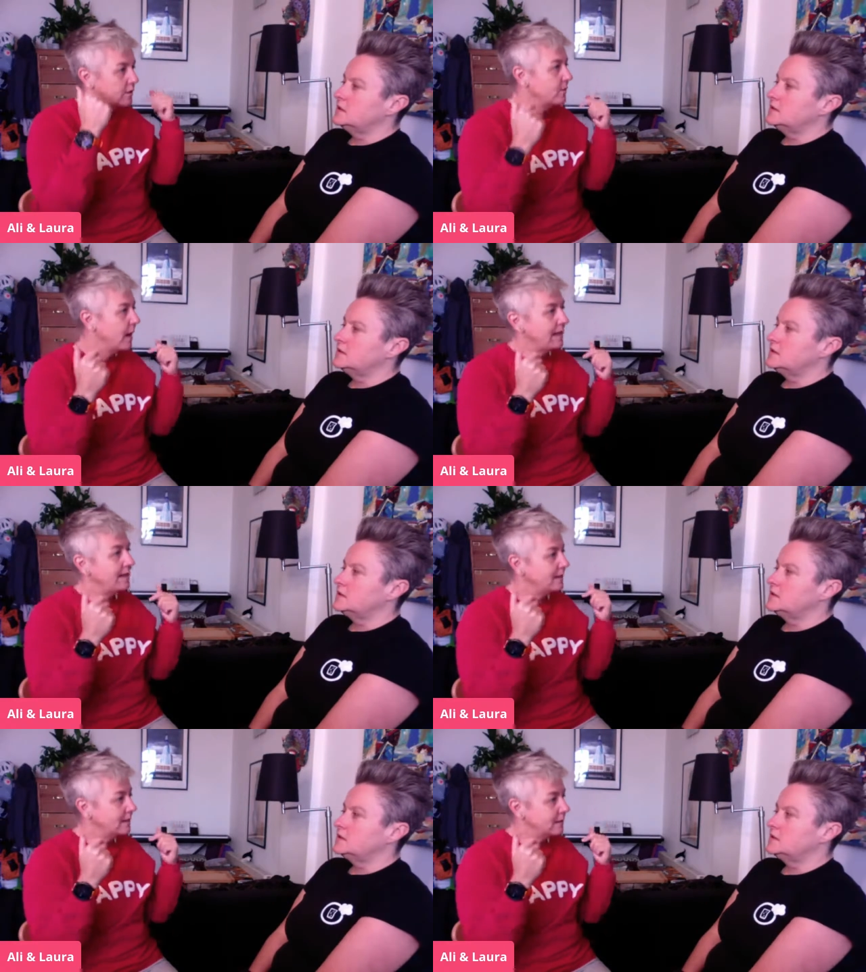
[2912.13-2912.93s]
Speaker 1: of
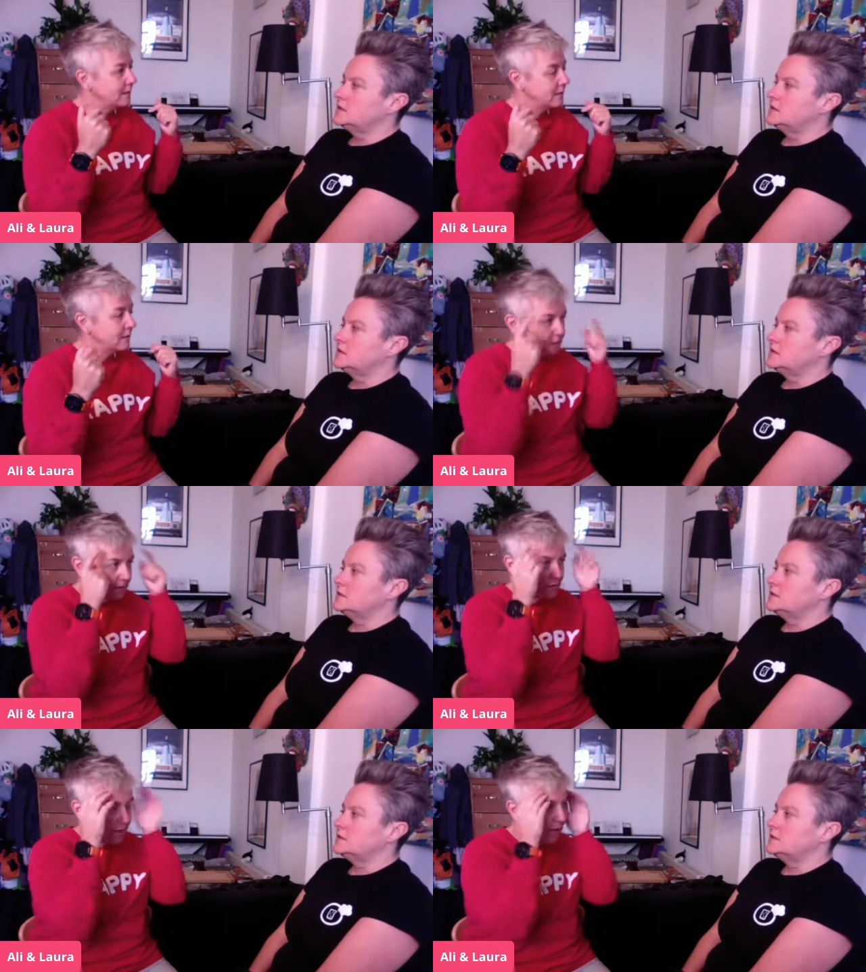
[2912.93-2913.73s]
pain. This
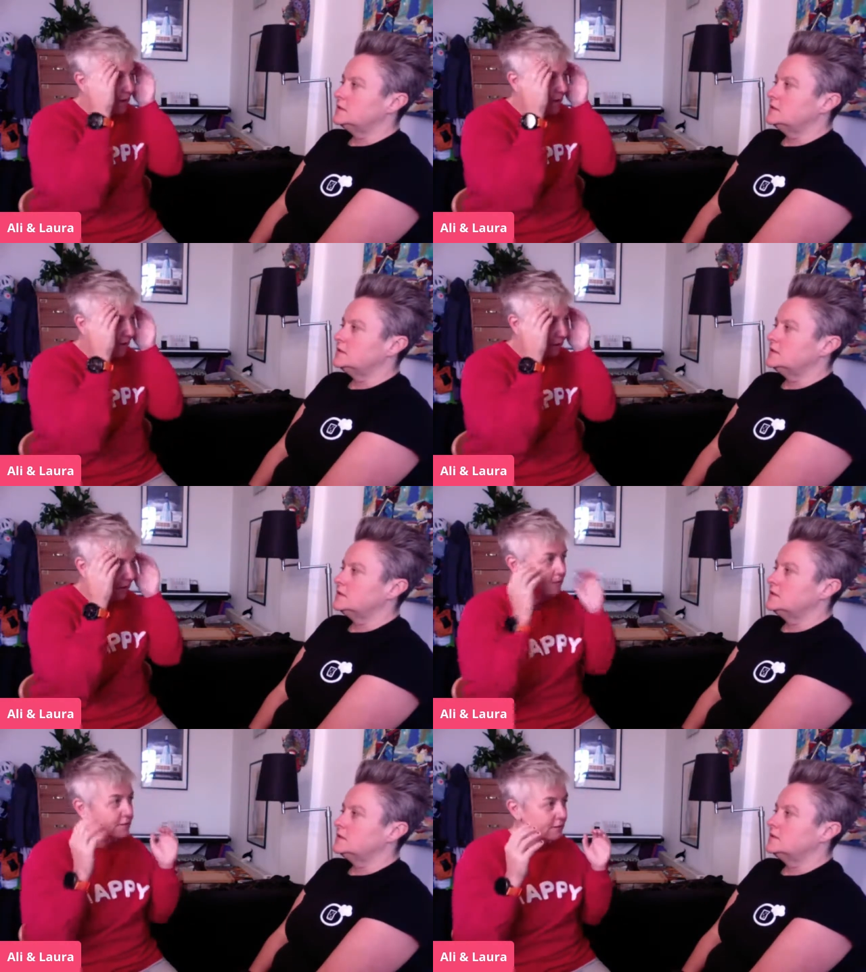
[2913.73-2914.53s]
your head hurts,
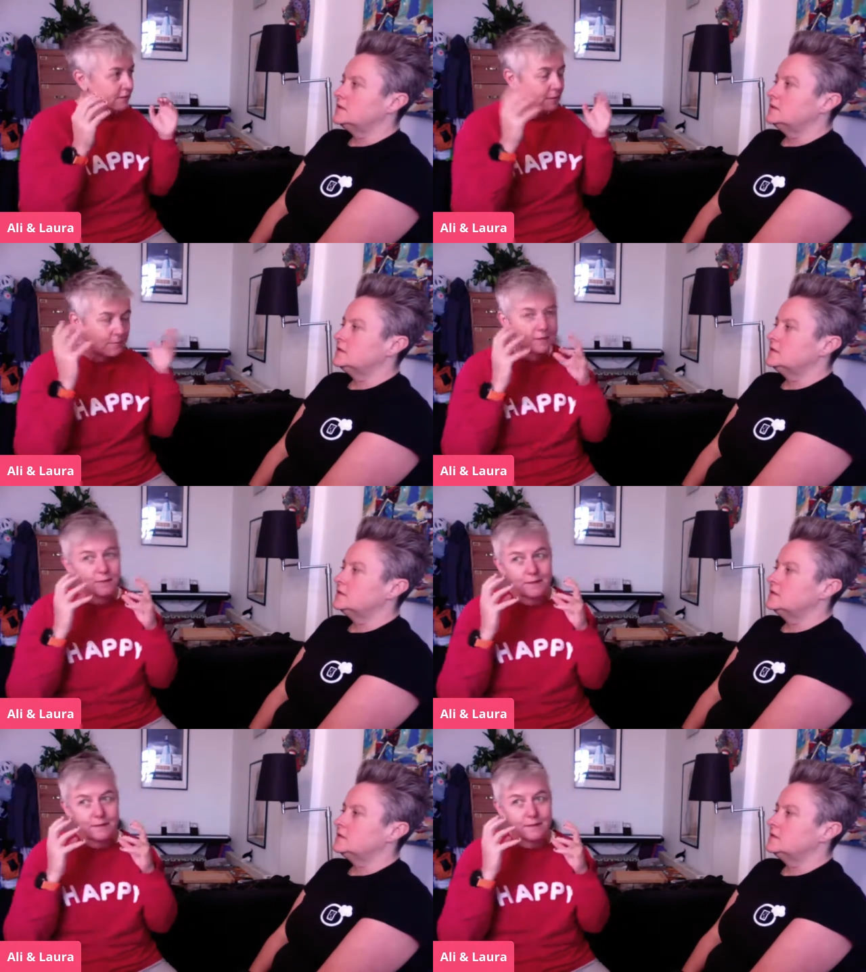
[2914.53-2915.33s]
and am I
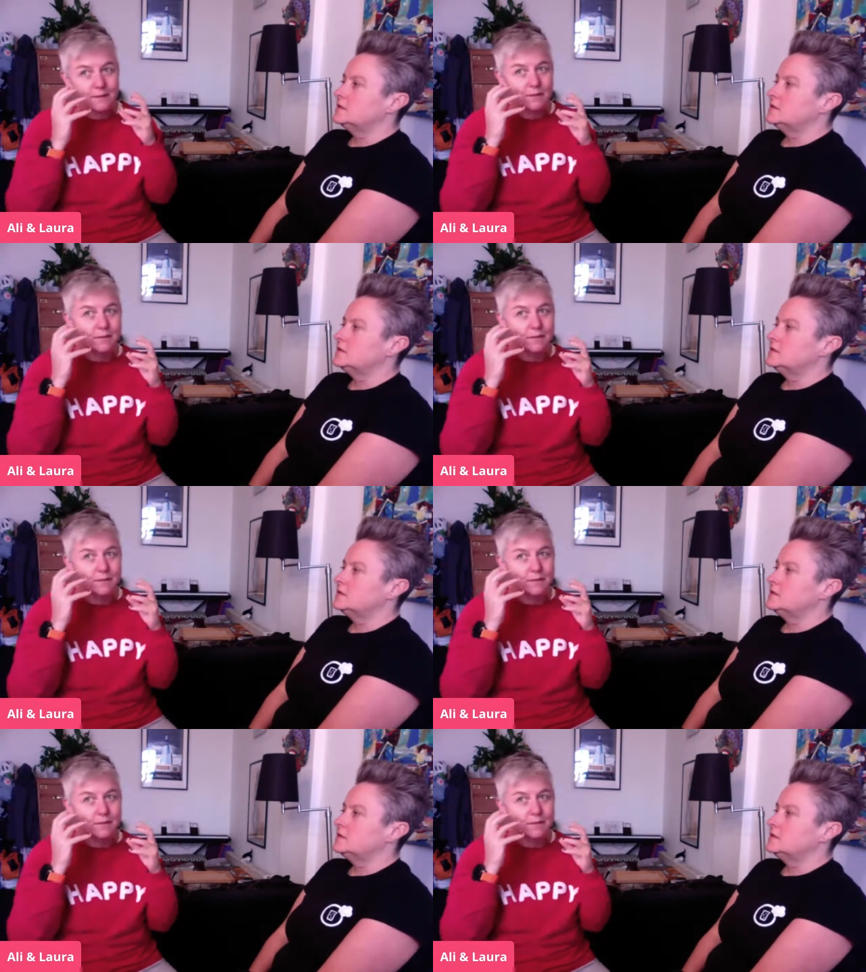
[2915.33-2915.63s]
sweating?